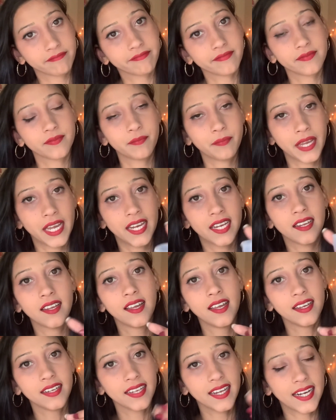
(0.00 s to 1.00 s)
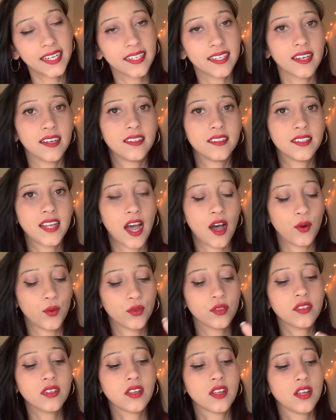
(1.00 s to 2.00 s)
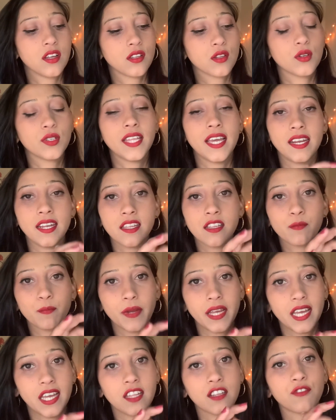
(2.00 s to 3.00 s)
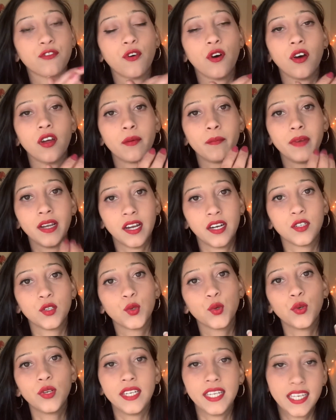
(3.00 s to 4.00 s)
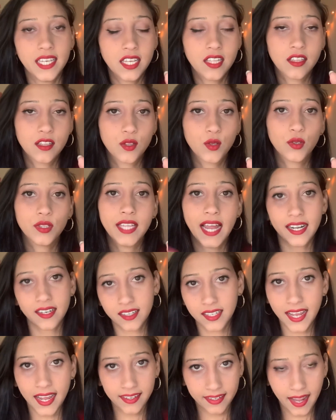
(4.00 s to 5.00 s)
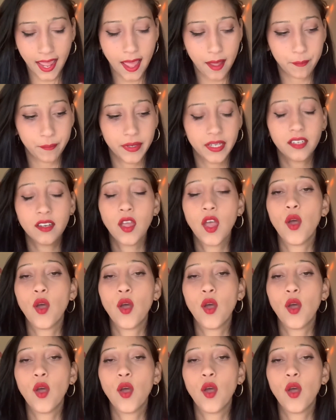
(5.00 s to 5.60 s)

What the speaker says: may get down, so there is space for blood to leak, so that can happen.